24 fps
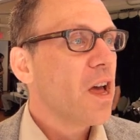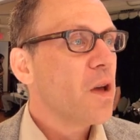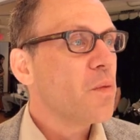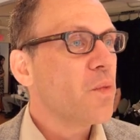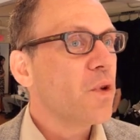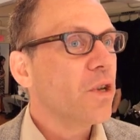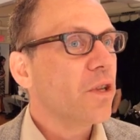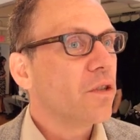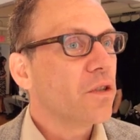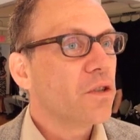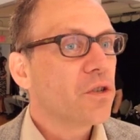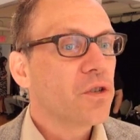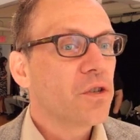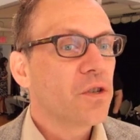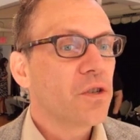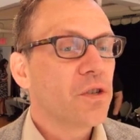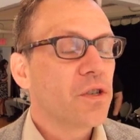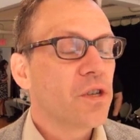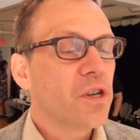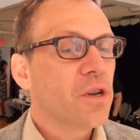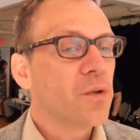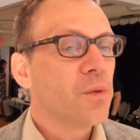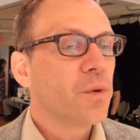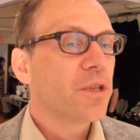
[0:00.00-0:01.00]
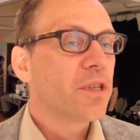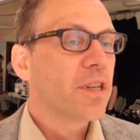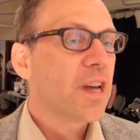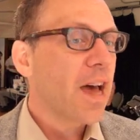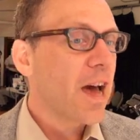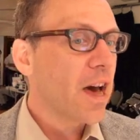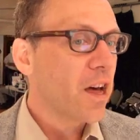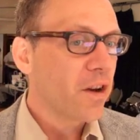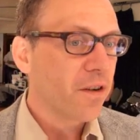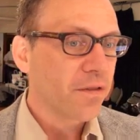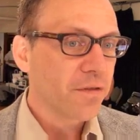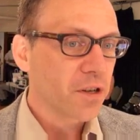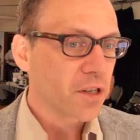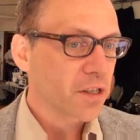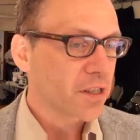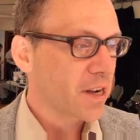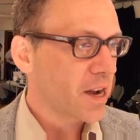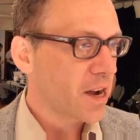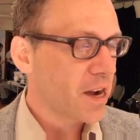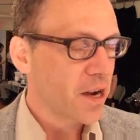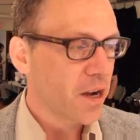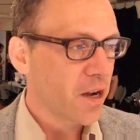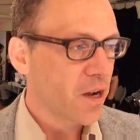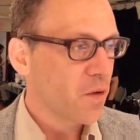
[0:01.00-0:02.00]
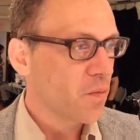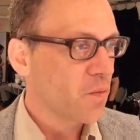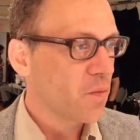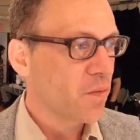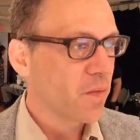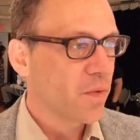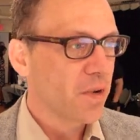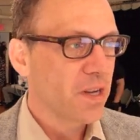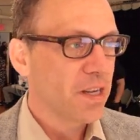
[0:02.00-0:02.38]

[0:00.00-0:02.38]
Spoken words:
I mean, she was ahead of her time